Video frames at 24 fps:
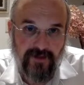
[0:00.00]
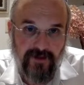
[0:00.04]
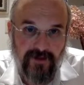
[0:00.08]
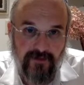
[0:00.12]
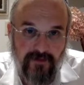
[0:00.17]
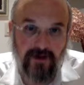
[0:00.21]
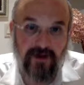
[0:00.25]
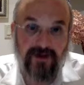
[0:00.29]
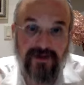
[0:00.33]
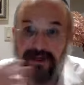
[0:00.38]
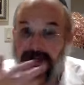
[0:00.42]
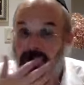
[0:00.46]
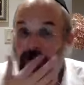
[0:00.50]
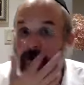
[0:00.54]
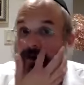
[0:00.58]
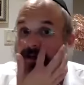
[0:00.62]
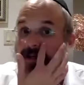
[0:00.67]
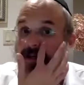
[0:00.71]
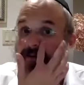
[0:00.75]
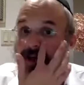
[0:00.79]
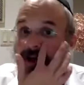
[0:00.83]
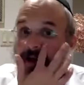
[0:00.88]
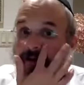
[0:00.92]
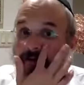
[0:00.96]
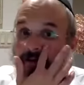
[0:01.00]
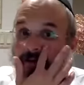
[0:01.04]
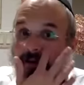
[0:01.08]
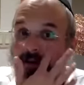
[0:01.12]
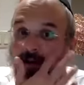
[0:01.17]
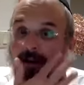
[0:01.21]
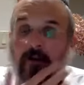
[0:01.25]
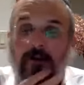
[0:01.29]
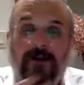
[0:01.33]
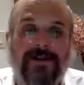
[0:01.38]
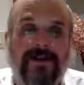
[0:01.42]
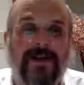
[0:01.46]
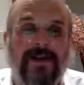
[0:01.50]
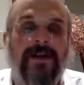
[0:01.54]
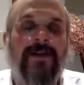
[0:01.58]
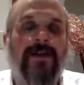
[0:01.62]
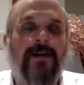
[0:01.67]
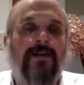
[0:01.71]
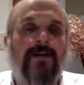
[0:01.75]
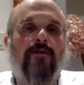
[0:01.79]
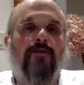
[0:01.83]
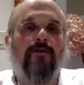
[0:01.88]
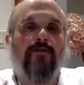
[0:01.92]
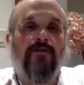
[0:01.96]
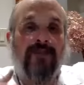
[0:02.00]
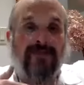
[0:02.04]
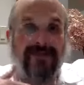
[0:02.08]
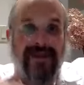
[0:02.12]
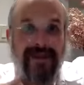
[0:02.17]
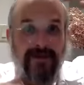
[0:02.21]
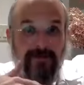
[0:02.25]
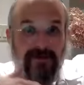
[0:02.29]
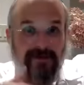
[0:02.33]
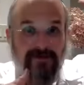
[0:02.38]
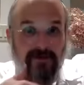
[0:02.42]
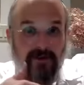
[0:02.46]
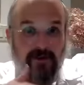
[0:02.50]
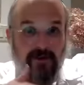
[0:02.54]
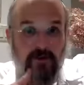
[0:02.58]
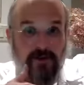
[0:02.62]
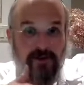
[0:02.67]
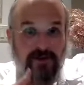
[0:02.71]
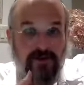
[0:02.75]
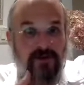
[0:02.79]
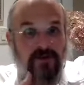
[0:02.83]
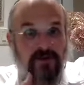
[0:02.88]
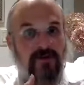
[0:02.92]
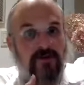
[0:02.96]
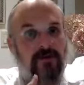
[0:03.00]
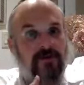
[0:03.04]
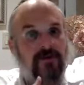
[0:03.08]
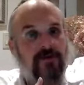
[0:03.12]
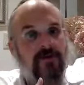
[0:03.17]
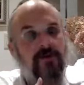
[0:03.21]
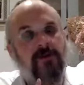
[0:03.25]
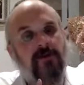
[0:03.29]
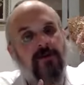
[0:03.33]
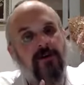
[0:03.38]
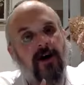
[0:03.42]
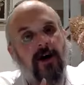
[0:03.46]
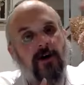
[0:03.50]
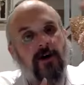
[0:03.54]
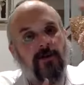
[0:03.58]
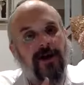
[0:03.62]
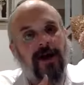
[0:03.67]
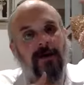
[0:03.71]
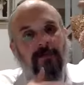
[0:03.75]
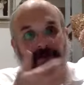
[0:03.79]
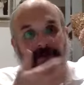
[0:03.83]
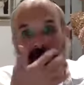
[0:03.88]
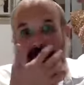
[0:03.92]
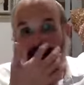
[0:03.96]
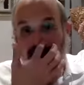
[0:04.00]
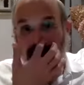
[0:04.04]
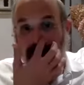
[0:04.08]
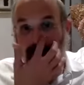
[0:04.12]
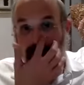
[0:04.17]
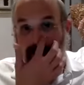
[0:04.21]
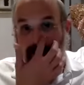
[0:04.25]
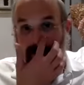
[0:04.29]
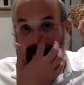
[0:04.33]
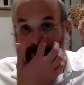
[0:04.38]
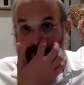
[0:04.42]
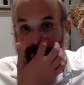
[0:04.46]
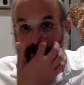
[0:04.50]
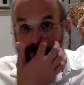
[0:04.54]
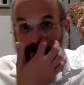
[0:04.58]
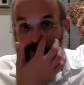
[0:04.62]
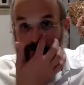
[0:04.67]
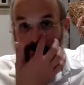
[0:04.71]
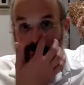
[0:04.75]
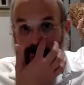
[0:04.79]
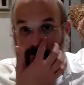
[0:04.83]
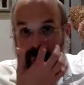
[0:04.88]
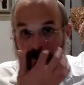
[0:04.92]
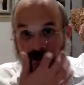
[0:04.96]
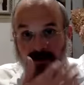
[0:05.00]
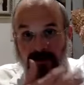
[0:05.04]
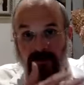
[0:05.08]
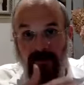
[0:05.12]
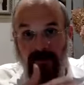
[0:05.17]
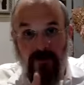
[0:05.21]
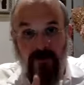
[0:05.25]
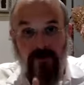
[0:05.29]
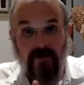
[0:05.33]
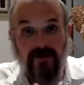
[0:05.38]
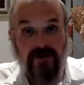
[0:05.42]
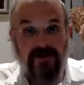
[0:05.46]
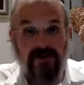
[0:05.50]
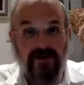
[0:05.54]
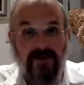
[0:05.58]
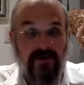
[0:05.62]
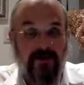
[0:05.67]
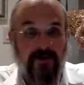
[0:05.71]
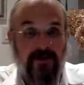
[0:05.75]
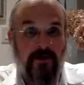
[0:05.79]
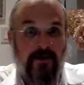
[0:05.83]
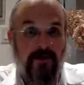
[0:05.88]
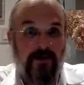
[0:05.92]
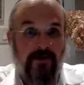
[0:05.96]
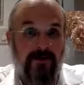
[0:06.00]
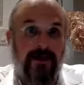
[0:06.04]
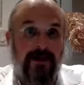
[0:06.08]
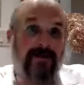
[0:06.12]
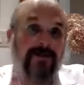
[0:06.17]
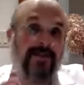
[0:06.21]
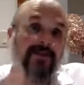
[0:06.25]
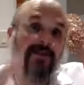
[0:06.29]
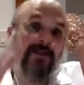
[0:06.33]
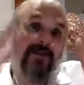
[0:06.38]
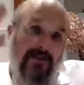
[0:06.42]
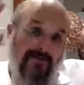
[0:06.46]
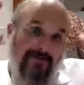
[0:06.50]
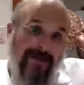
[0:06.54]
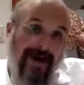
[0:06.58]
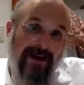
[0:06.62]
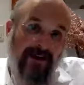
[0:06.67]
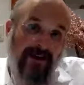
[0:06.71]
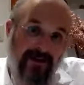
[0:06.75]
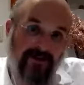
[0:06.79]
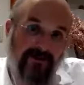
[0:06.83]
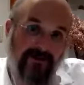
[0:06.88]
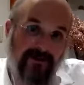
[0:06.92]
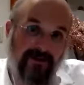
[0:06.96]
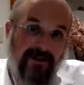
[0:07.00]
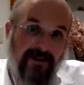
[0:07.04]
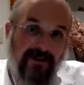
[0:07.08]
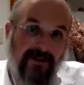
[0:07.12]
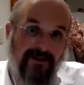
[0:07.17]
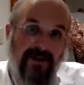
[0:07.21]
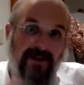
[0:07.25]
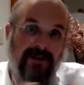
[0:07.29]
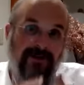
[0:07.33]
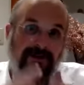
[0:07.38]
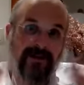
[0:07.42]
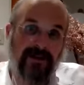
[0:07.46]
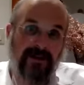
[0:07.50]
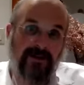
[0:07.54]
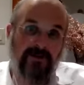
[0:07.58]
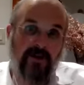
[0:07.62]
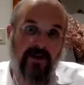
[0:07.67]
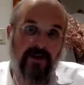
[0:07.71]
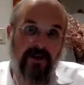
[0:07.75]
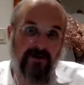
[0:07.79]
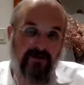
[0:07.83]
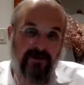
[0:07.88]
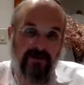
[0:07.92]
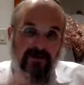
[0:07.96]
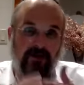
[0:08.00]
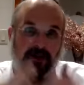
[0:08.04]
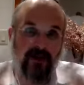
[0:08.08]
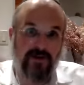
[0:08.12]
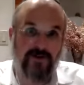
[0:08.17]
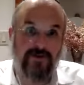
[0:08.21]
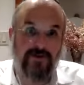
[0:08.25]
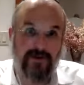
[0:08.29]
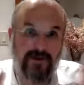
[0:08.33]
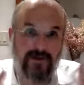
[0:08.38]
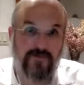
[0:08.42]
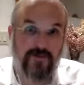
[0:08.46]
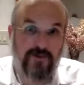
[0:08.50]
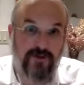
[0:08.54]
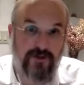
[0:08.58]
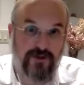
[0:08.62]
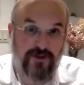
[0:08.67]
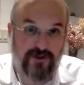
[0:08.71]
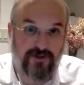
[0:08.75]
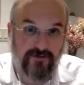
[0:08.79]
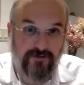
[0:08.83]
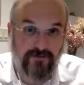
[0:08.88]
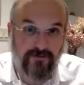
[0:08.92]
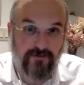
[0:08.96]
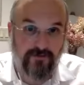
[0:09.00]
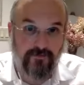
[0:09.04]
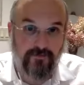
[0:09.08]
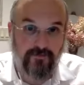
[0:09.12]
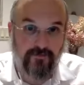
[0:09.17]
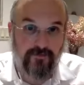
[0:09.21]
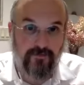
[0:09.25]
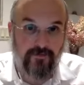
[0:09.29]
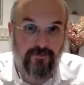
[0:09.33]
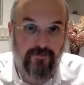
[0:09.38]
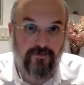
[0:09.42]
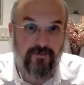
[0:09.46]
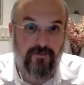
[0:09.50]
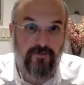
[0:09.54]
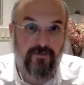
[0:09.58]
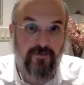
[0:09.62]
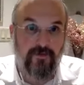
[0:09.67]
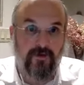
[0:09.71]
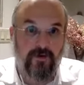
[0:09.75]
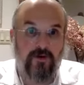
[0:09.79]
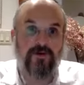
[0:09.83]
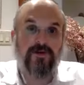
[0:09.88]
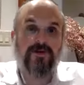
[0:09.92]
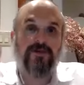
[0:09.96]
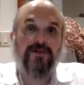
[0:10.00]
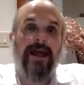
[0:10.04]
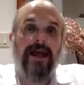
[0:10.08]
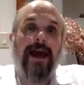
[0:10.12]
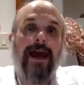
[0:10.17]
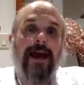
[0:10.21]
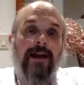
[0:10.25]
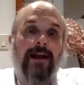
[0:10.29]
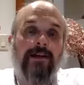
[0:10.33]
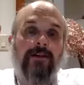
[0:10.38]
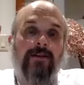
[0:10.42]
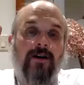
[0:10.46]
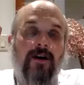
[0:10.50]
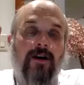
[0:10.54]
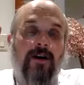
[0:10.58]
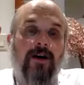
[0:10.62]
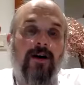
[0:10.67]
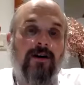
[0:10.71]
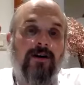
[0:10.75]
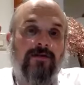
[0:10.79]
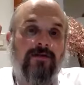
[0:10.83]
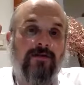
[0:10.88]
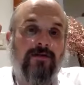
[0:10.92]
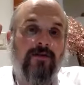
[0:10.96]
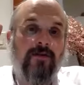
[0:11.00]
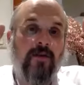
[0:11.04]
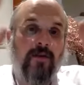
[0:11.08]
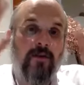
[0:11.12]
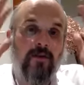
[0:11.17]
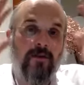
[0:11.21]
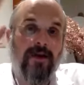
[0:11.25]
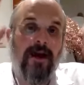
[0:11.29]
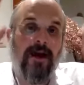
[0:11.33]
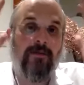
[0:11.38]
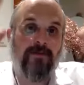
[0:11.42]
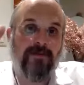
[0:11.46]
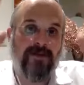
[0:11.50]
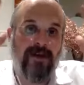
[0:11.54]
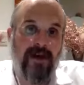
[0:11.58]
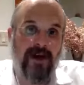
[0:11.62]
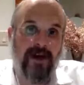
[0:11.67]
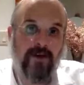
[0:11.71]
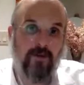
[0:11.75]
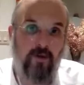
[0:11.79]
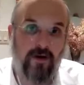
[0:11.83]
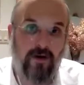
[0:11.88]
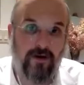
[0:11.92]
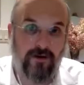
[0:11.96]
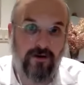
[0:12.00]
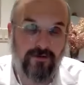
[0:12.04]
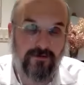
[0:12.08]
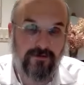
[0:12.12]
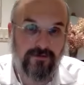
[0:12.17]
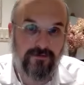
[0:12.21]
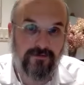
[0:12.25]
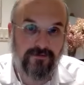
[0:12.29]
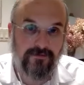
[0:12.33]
Because anyways, you have to have. In other words, the, the second base was hundred amas high. This let's let's just imagine that six tefachim in Tosfos's version could stand on 30 amas high wall,